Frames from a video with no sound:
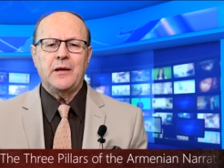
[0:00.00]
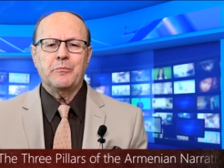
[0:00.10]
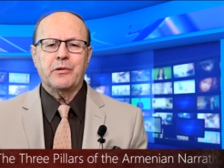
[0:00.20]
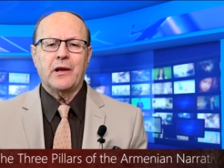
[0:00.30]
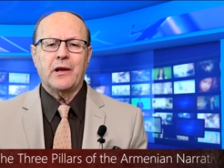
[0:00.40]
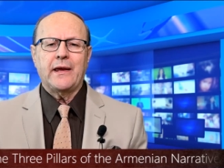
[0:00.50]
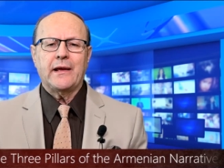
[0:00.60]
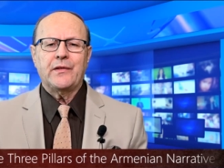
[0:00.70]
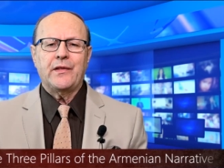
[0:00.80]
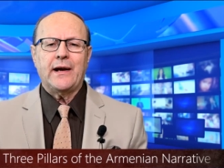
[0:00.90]
implying
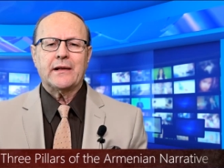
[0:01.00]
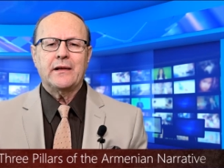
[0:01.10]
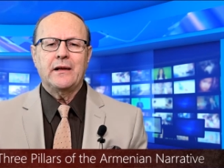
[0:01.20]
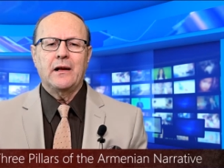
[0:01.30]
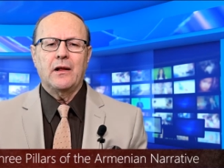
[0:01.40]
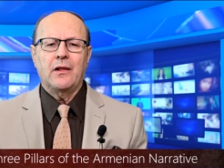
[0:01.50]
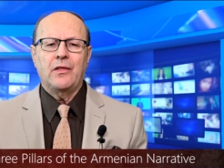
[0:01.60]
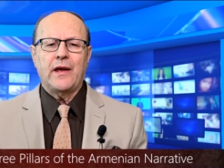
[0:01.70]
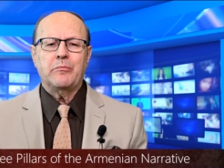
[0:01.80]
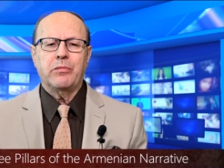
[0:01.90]
that
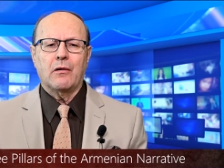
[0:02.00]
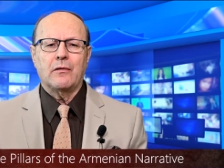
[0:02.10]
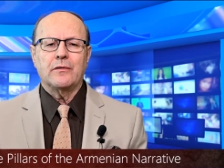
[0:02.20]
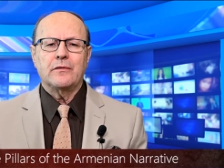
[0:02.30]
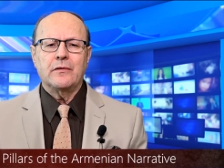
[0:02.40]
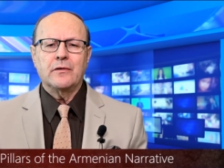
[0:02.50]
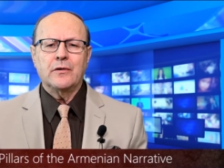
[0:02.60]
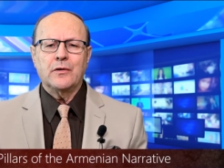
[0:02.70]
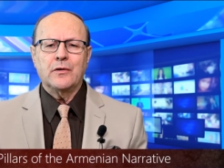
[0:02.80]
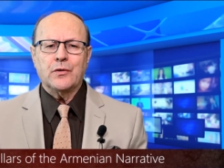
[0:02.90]
they belong
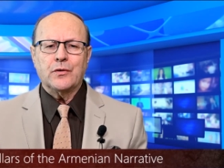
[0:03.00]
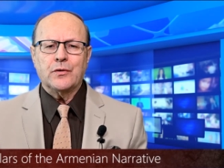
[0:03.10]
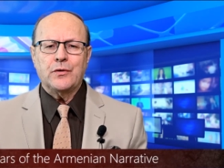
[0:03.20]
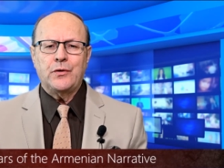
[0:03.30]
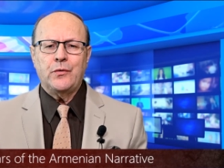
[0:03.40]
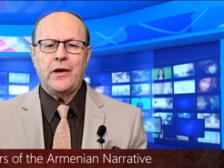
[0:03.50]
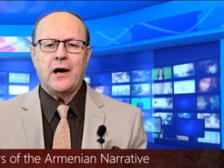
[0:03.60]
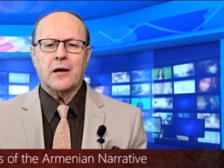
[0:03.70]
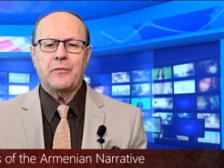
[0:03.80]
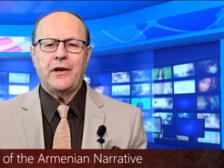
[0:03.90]
to the
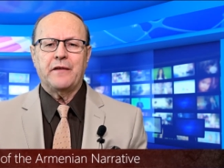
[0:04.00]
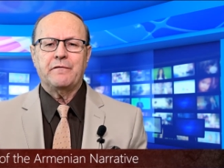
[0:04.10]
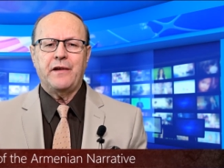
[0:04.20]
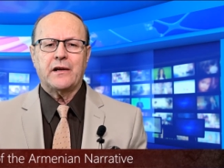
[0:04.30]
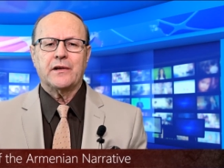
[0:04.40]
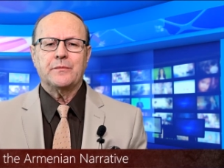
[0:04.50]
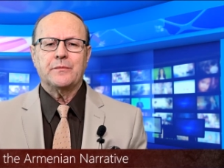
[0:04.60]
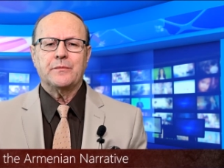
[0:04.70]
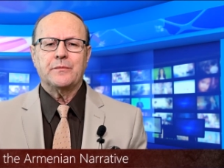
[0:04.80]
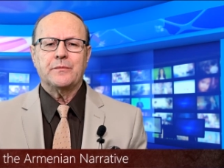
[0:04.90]
Armenian victims
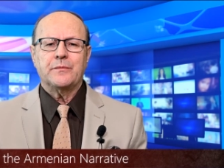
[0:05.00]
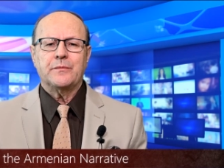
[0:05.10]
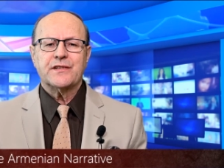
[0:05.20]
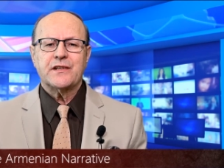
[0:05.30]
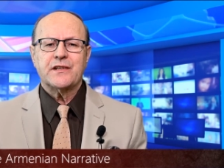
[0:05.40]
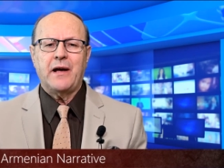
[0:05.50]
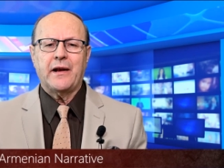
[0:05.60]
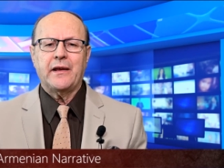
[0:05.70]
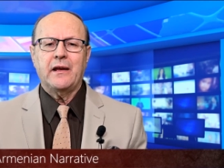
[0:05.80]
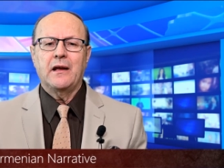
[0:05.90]
of the
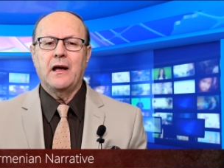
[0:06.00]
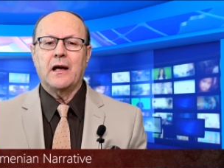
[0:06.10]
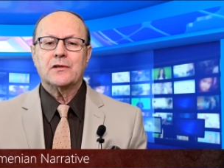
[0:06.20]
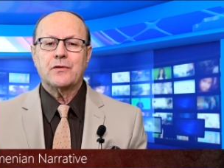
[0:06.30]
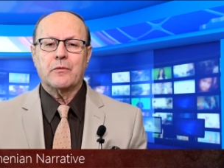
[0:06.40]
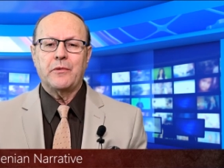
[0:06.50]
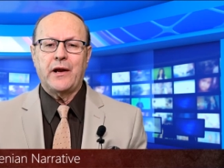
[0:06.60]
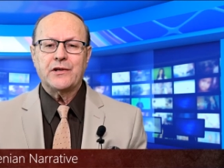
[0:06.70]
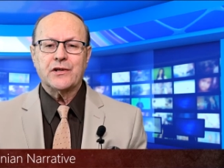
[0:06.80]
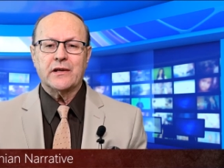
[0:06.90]
systematic
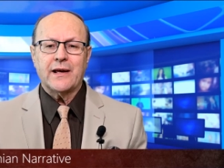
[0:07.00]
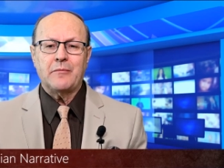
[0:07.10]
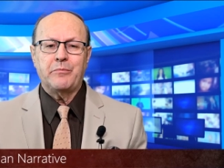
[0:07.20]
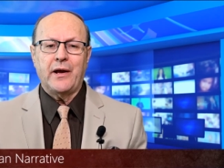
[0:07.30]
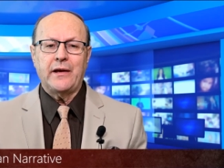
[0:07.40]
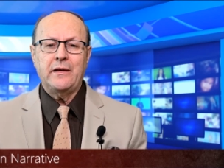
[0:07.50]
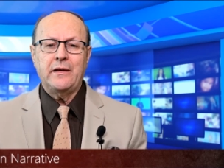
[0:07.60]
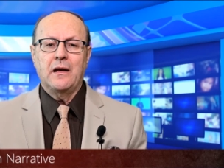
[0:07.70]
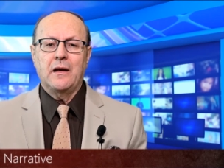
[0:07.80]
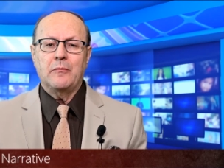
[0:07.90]
extermination campaign
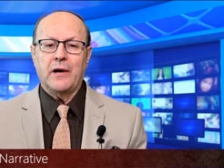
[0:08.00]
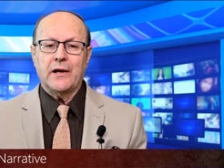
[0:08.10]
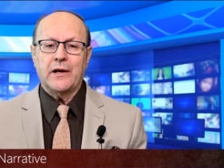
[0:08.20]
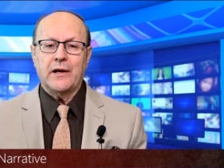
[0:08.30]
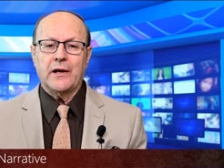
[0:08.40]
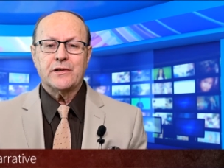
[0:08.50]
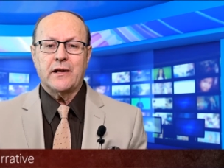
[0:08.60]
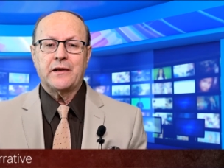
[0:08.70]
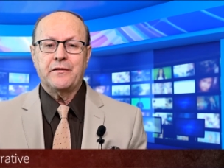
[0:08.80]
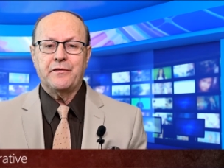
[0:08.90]
by Turks in
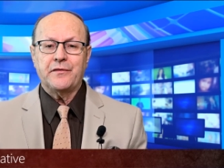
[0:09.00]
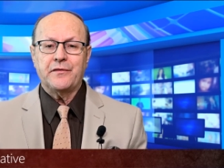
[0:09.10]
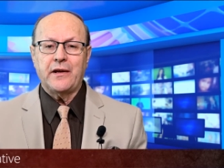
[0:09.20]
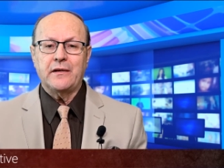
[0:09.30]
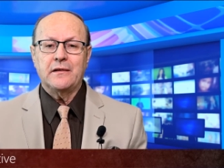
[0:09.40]
nineteen fifteen.